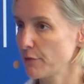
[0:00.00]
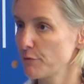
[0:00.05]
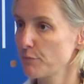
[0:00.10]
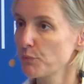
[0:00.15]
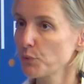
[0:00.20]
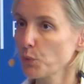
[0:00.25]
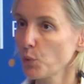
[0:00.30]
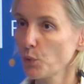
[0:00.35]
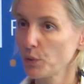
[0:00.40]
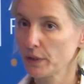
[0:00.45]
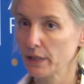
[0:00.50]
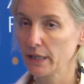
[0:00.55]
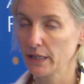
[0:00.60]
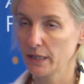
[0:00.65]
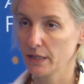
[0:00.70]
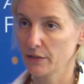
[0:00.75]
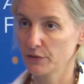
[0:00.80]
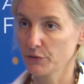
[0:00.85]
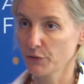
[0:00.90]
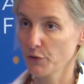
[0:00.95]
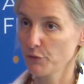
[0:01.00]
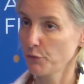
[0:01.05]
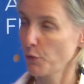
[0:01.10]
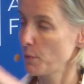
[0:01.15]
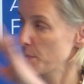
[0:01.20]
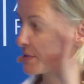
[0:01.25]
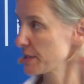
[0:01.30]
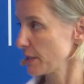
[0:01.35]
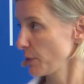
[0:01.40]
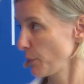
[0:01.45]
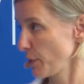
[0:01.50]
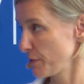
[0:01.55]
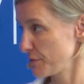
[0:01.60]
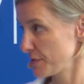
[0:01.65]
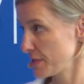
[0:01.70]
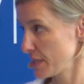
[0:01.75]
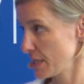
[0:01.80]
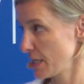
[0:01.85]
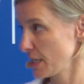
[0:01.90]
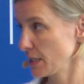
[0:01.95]
kind of broadly the reforms that we've
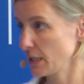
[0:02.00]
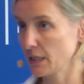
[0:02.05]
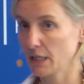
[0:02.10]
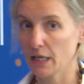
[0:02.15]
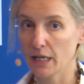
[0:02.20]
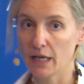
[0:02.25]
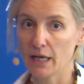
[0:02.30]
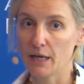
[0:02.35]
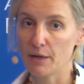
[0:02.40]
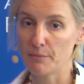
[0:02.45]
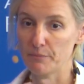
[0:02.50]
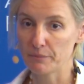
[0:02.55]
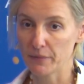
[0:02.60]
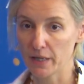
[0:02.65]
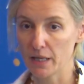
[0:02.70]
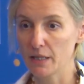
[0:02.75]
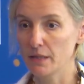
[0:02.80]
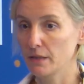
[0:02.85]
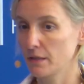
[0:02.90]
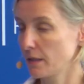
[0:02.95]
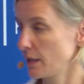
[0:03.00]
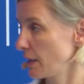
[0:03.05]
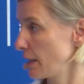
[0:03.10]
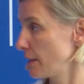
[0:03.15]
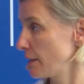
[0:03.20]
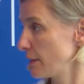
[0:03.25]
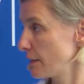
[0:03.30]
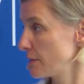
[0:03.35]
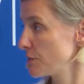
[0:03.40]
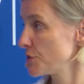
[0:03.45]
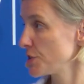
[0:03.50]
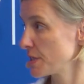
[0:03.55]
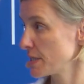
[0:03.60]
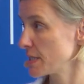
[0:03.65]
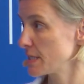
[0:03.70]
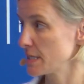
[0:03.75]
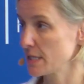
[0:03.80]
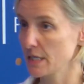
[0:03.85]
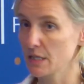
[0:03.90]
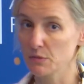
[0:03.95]
seen in
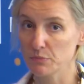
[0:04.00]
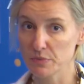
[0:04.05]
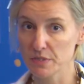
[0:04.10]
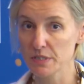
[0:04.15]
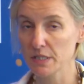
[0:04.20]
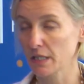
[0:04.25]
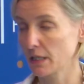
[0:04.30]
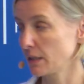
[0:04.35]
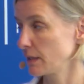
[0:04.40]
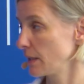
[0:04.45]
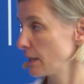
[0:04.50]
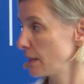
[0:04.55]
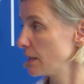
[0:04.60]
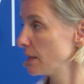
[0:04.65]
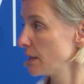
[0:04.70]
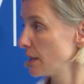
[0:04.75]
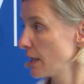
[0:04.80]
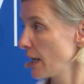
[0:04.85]
GCC in particular.